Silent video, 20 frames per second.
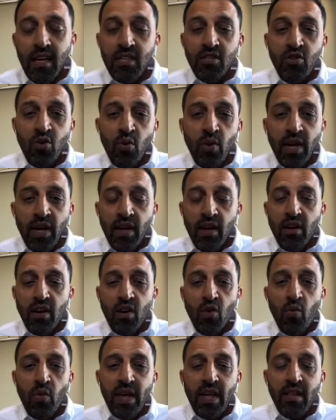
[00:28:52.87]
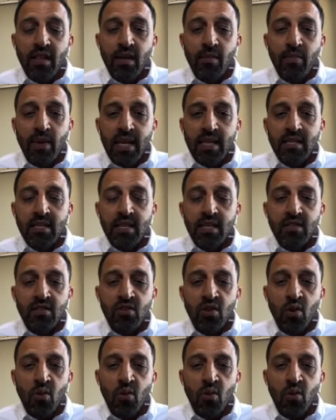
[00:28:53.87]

and doing it on a weekly basis.